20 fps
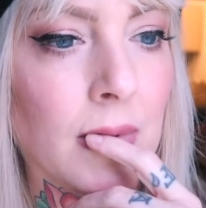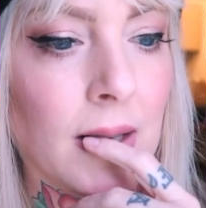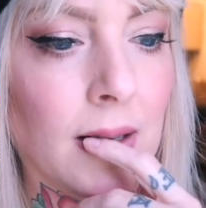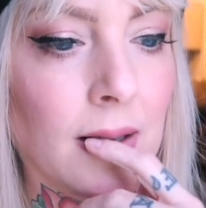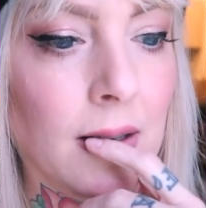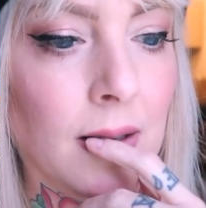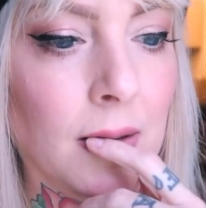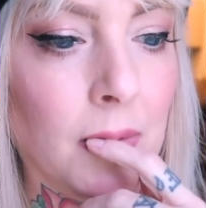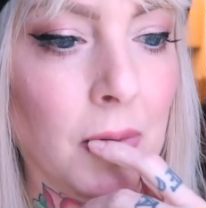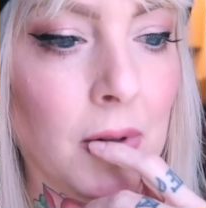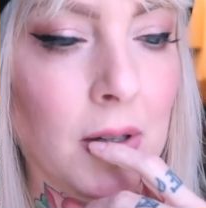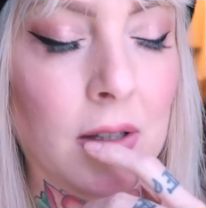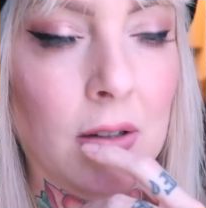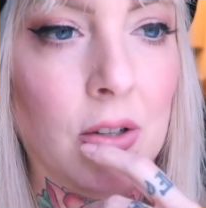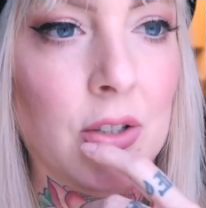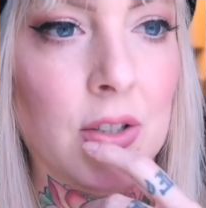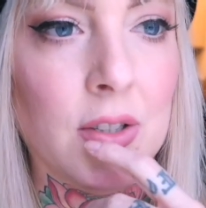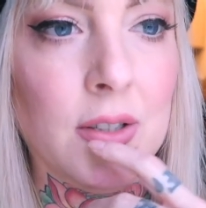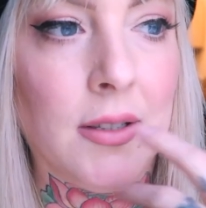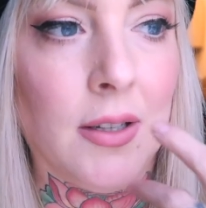Um, and
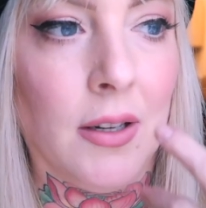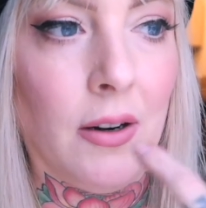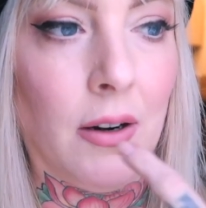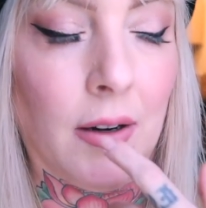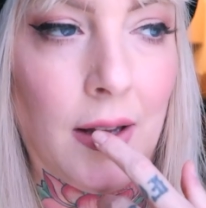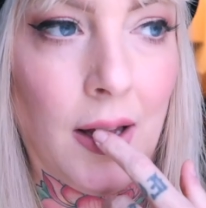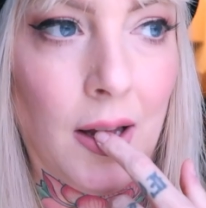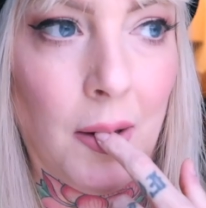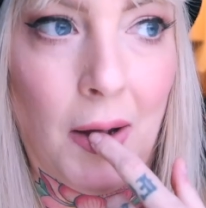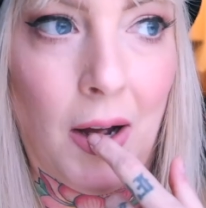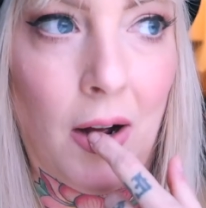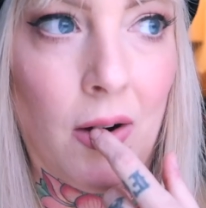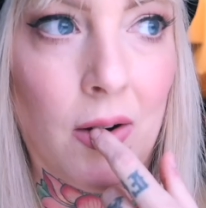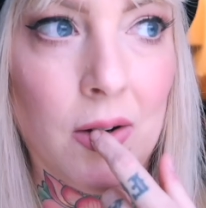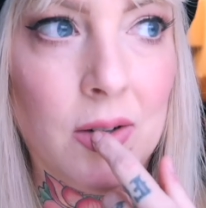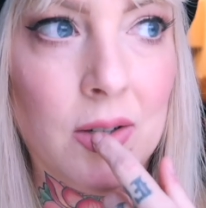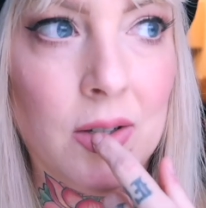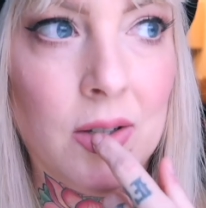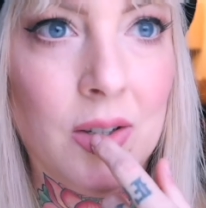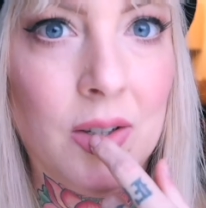then just dinner came out
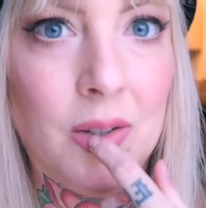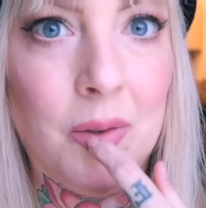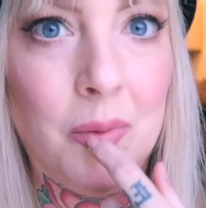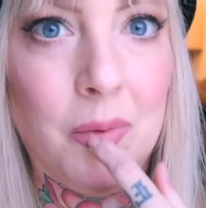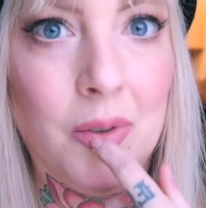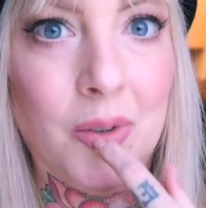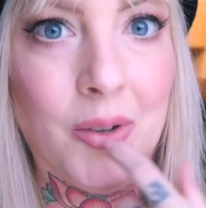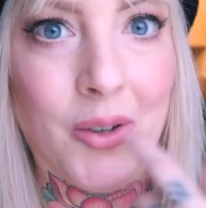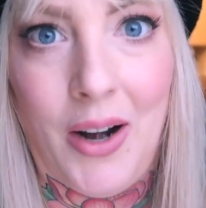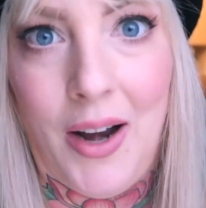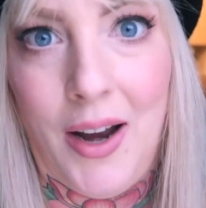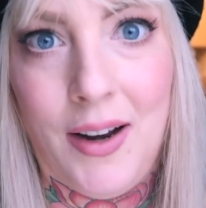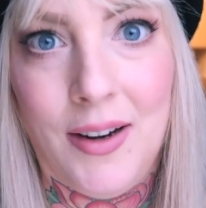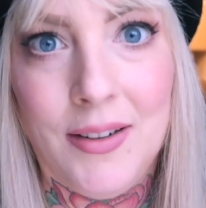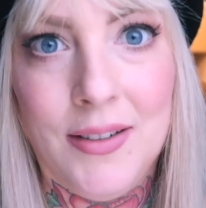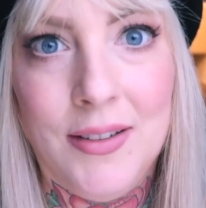great.